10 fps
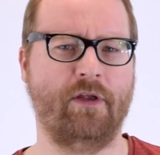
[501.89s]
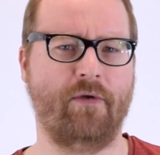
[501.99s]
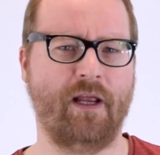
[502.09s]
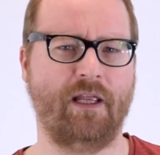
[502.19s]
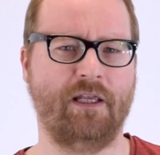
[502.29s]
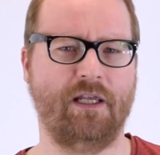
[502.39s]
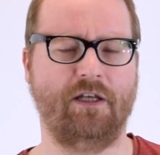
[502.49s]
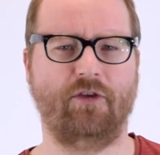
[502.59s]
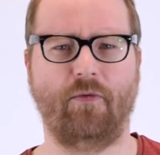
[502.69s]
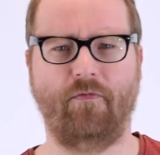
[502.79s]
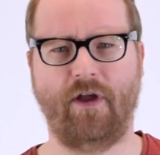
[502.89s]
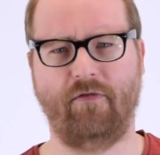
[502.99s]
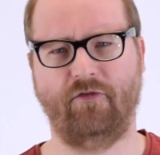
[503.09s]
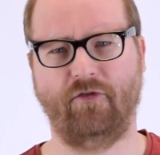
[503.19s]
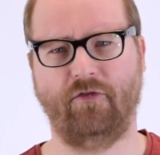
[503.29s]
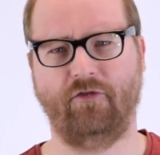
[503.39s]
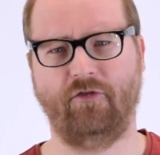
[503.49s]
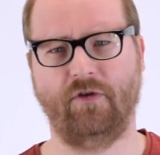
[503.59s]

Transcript: ranking in the top 5 results.